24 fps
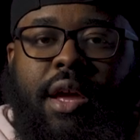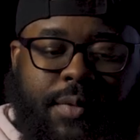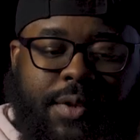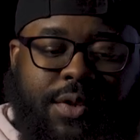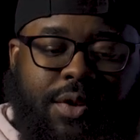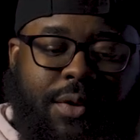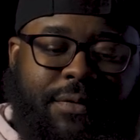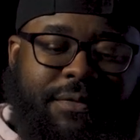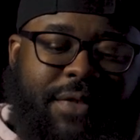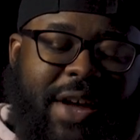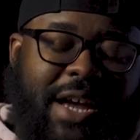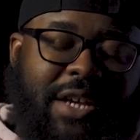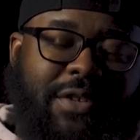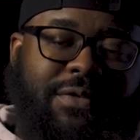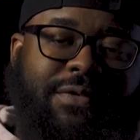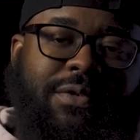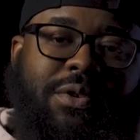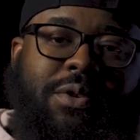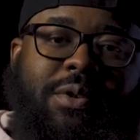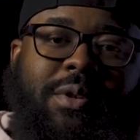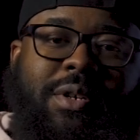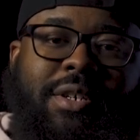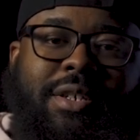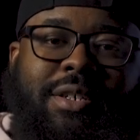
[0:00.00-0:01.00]
So, fast
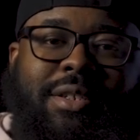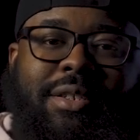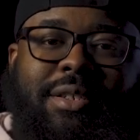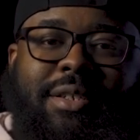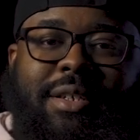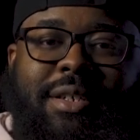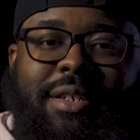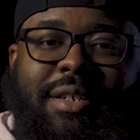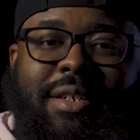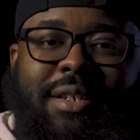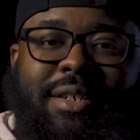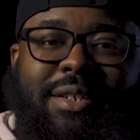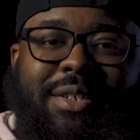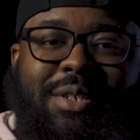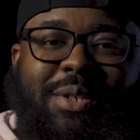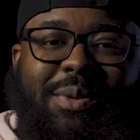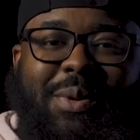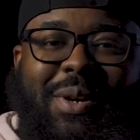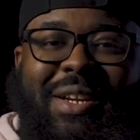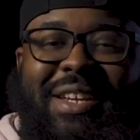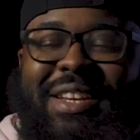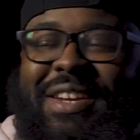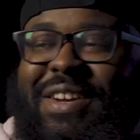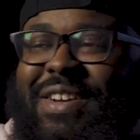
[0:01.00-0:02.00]
forward
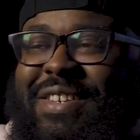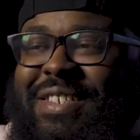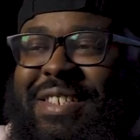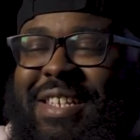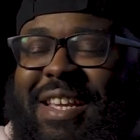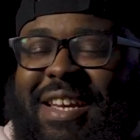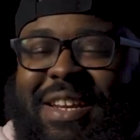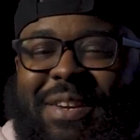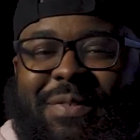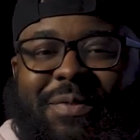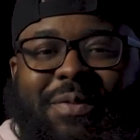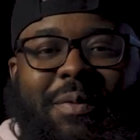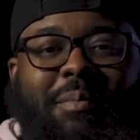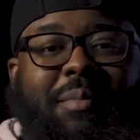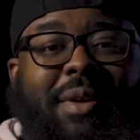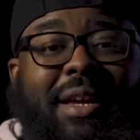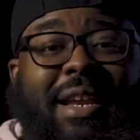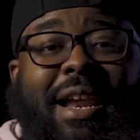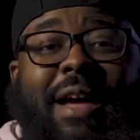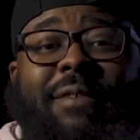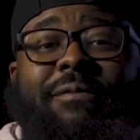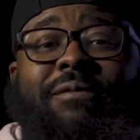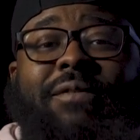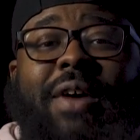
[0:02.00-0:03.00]
20 years later from
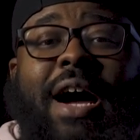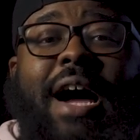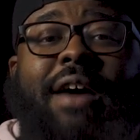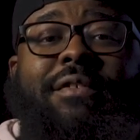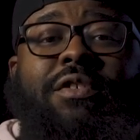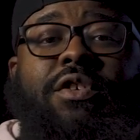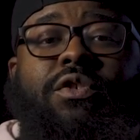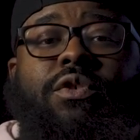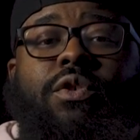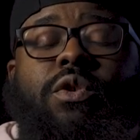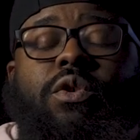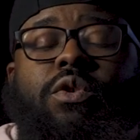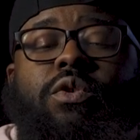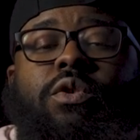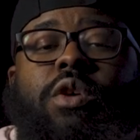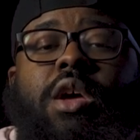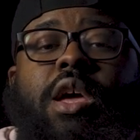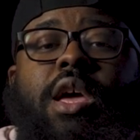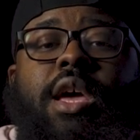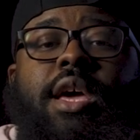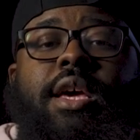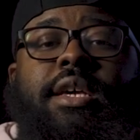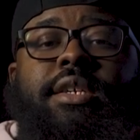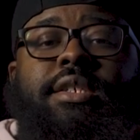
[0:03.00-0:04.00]
being that five year old
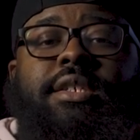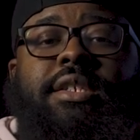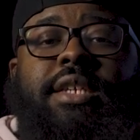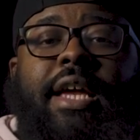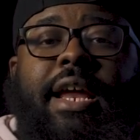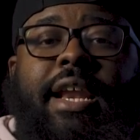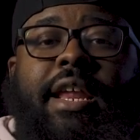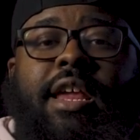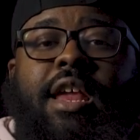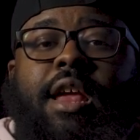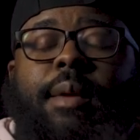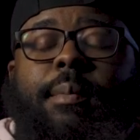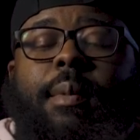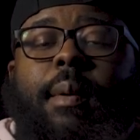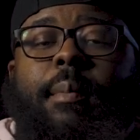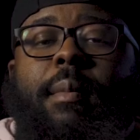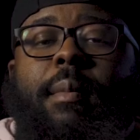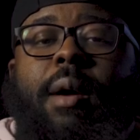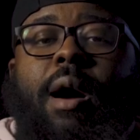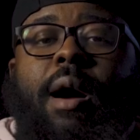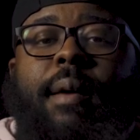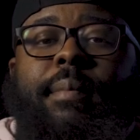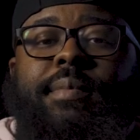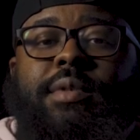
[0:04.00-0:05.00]
standing in my
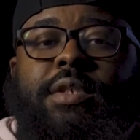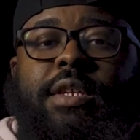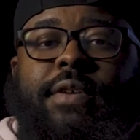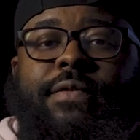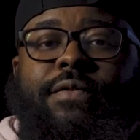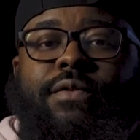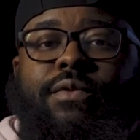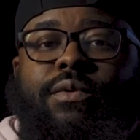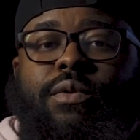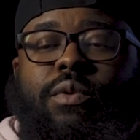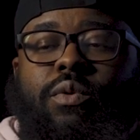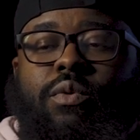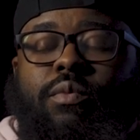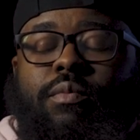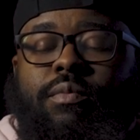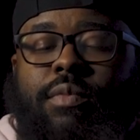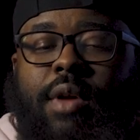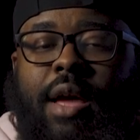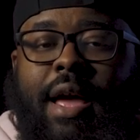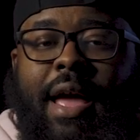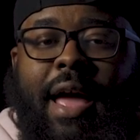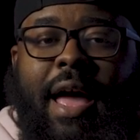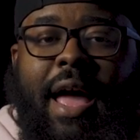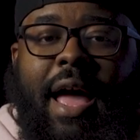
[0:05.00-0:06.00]
mom's living room,
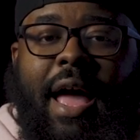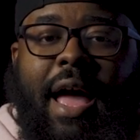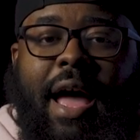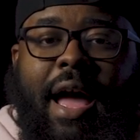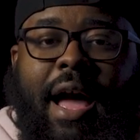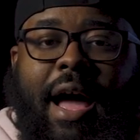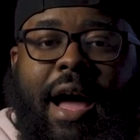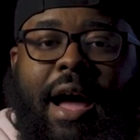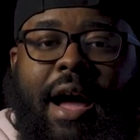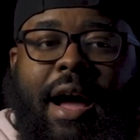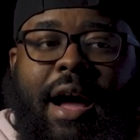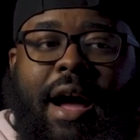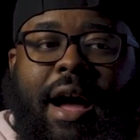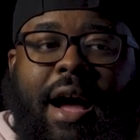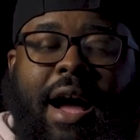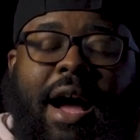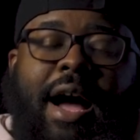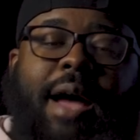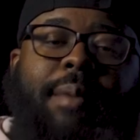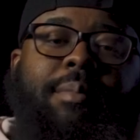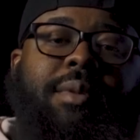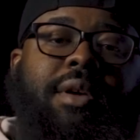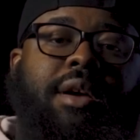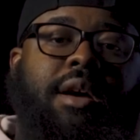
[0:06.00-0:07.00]

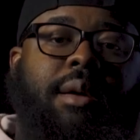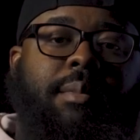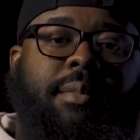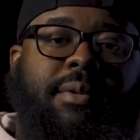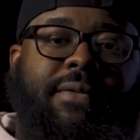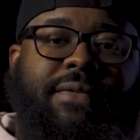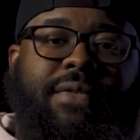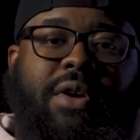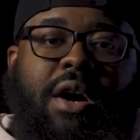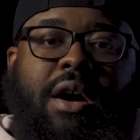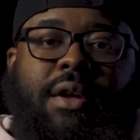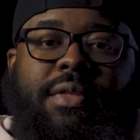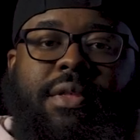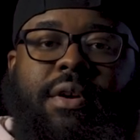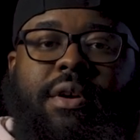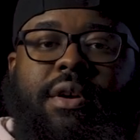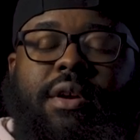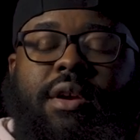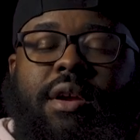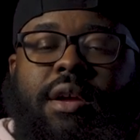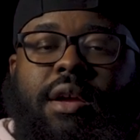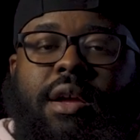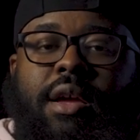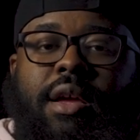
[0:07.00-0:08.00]
I become a father.
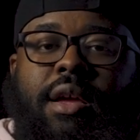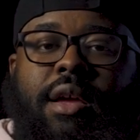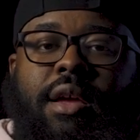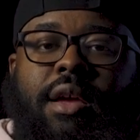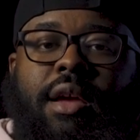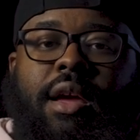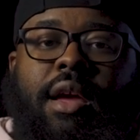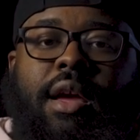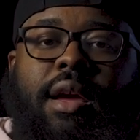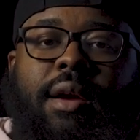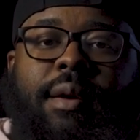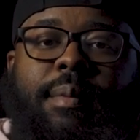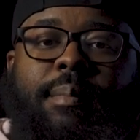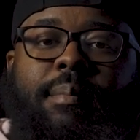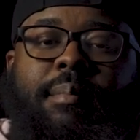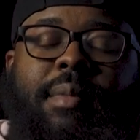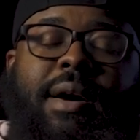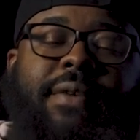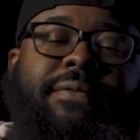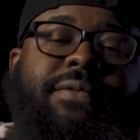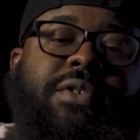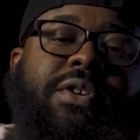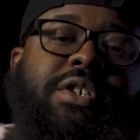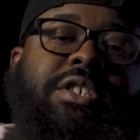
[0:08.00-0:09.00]

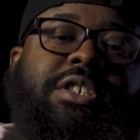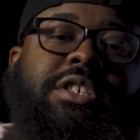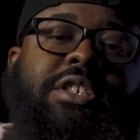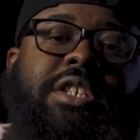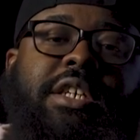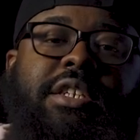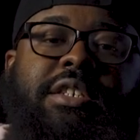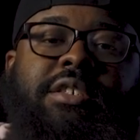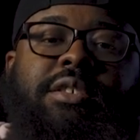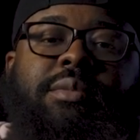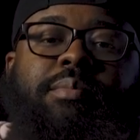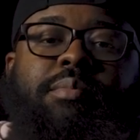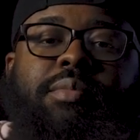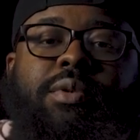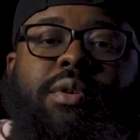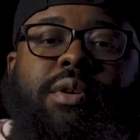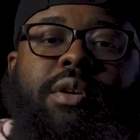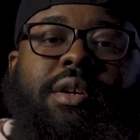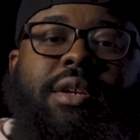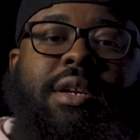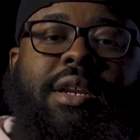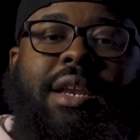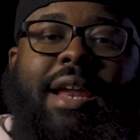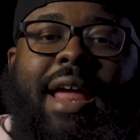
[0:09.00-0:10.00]
My first son is
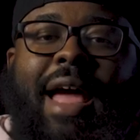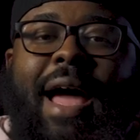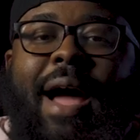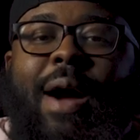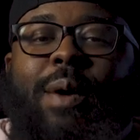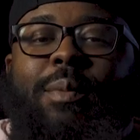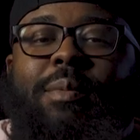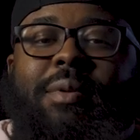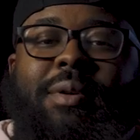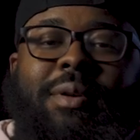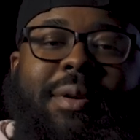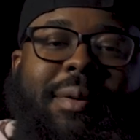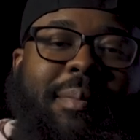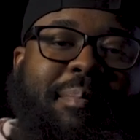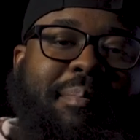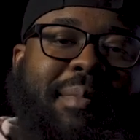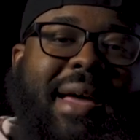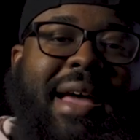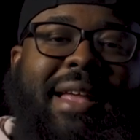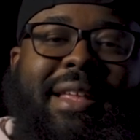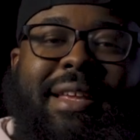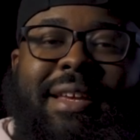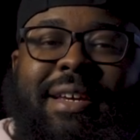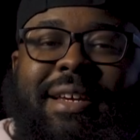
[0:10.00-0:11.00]
born, Albert
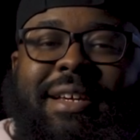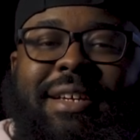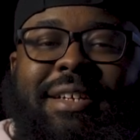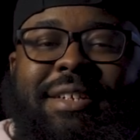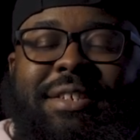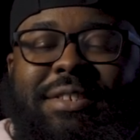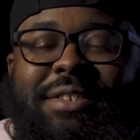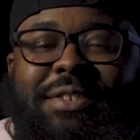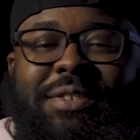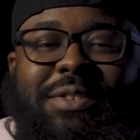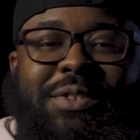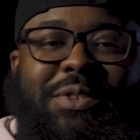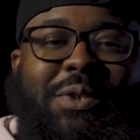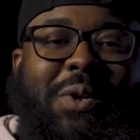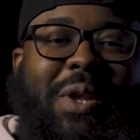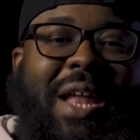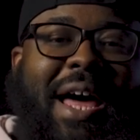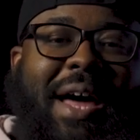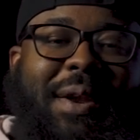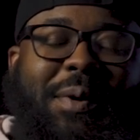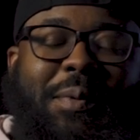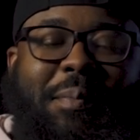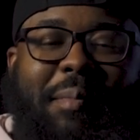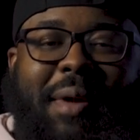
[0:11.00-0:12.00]
Malik
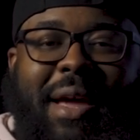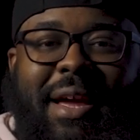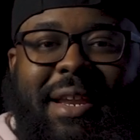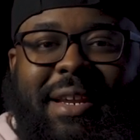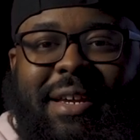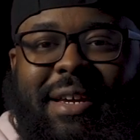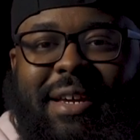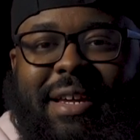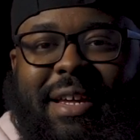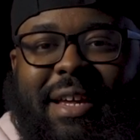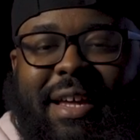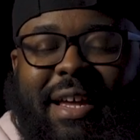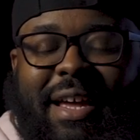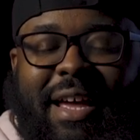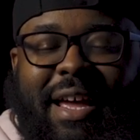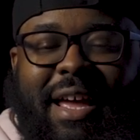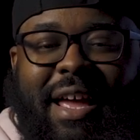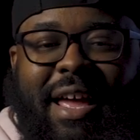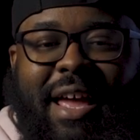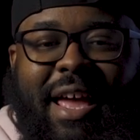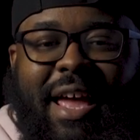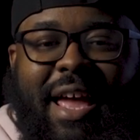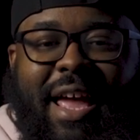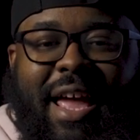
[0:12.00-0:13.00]
Solano
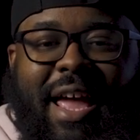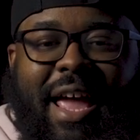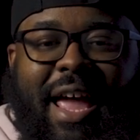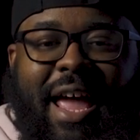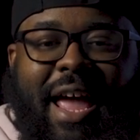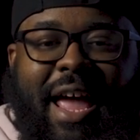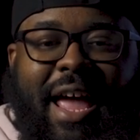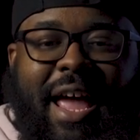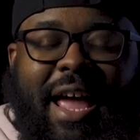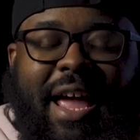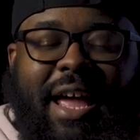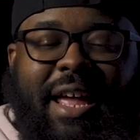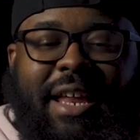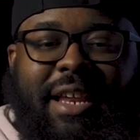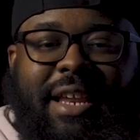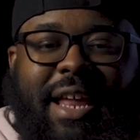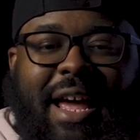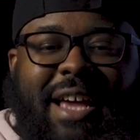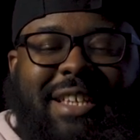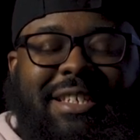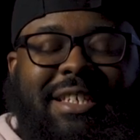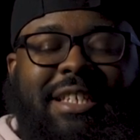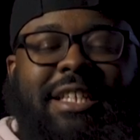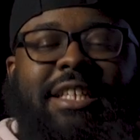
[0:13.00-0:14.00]
Manning. And
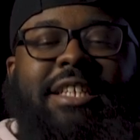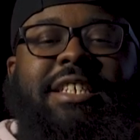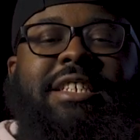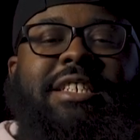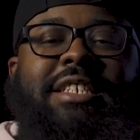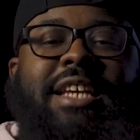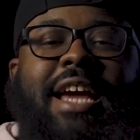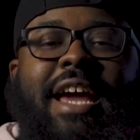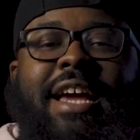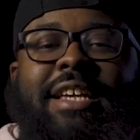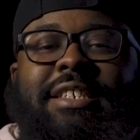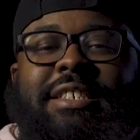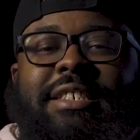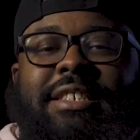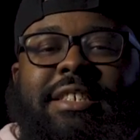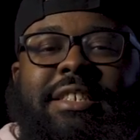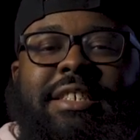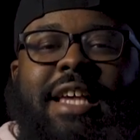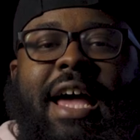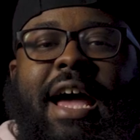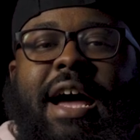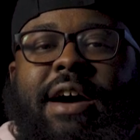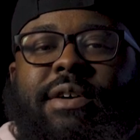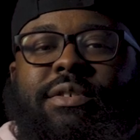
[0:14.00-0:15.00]
as cliche as it
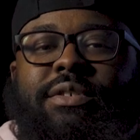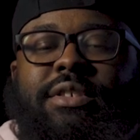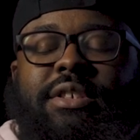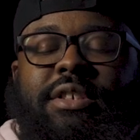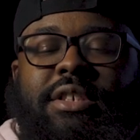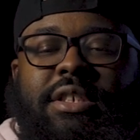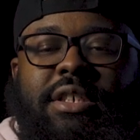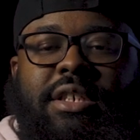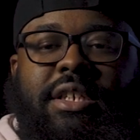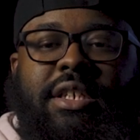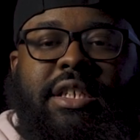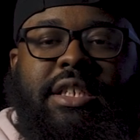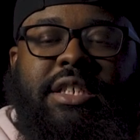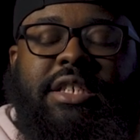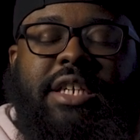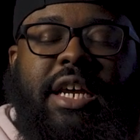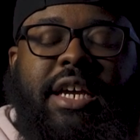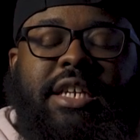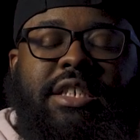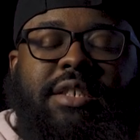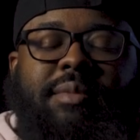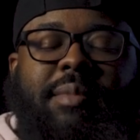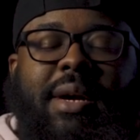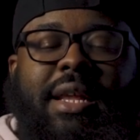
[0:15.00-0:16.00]
sounds, it
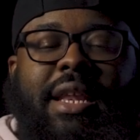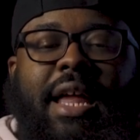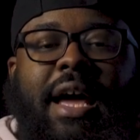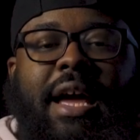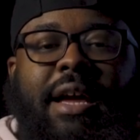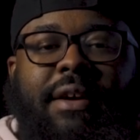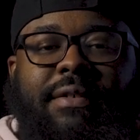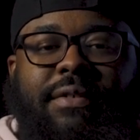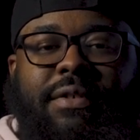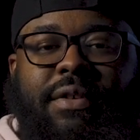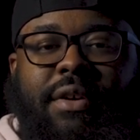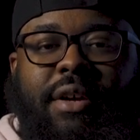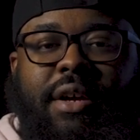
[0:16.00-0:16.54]
changed my life.